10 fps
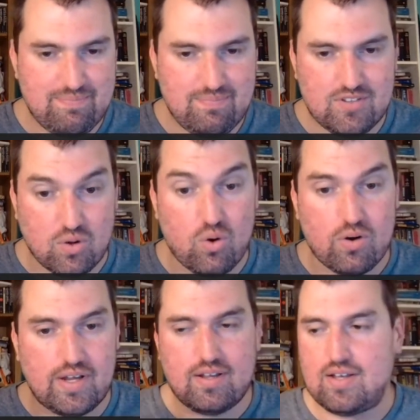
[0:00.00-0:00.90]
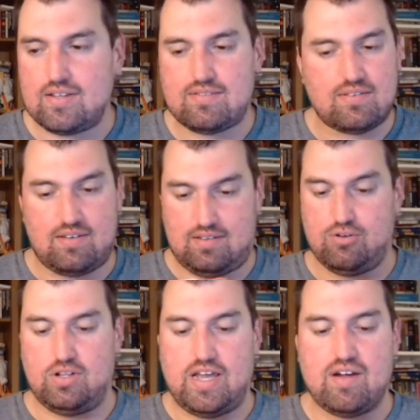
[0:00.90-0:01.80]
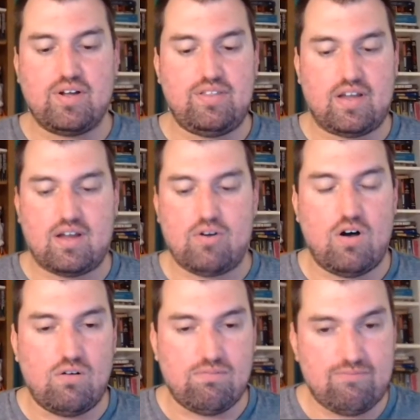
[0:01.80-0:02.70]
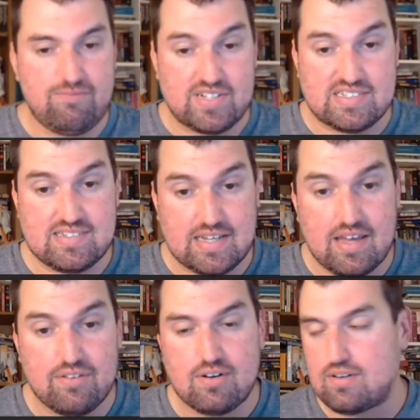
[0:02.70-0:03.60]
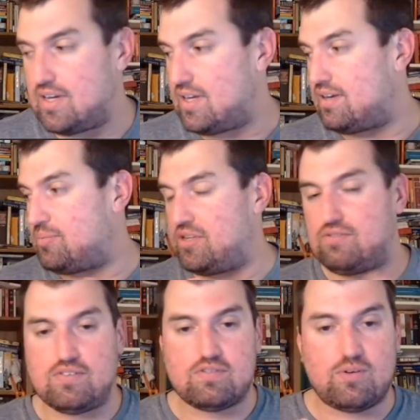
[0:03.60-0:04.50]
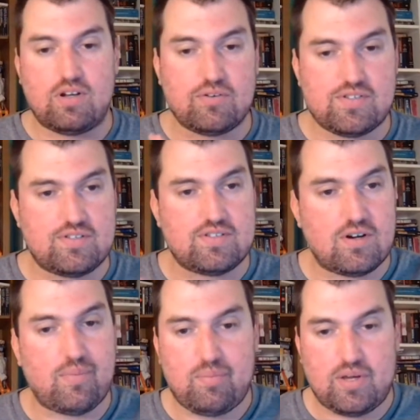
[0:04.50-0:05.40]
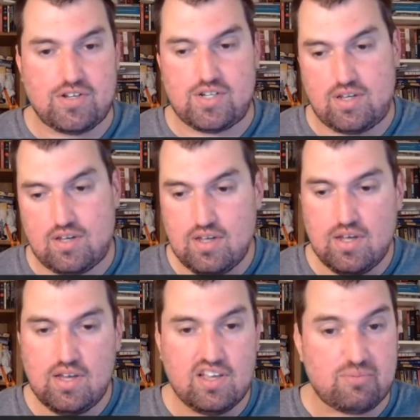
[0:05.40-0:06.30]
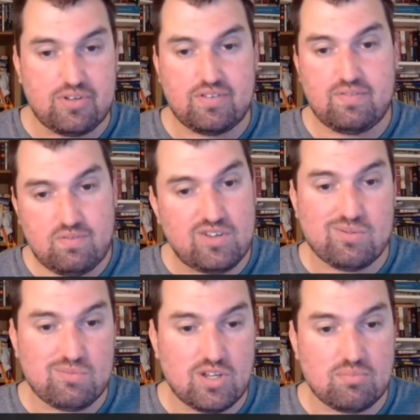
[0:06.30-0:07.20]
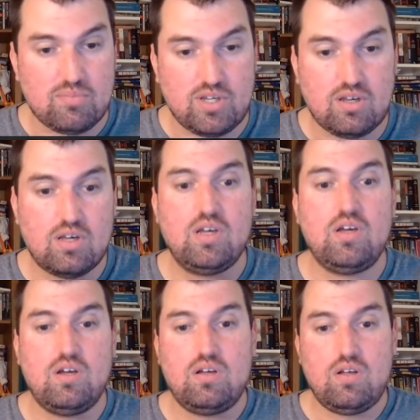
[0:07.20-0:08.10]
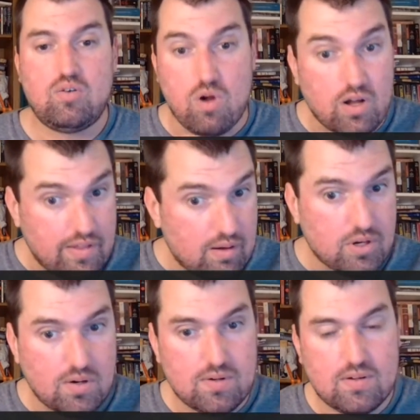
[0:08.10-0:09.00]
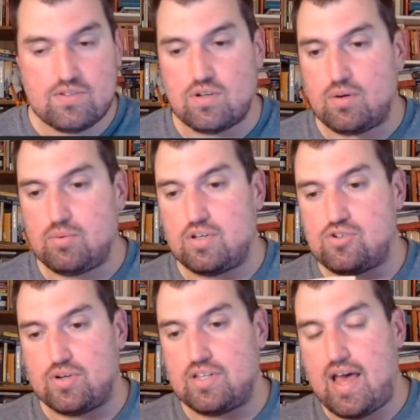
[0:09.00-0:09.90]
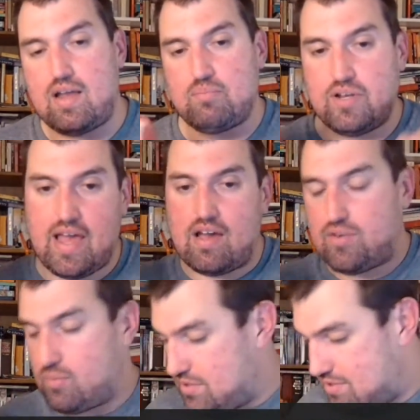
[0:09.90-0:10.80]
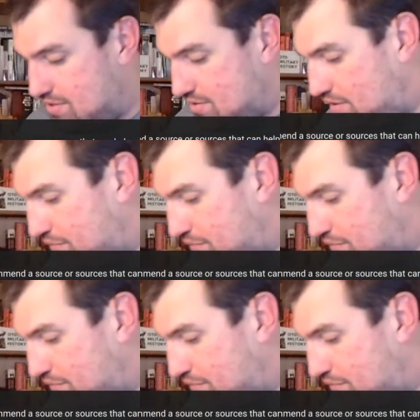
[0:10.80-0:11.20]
story, it's literally everything, how it all fits together. And I've been using this one ever since I started my PhD. Hasn't really, done me wrong in that regard. So I really enjoyed that. But yeah, if you want a Sicily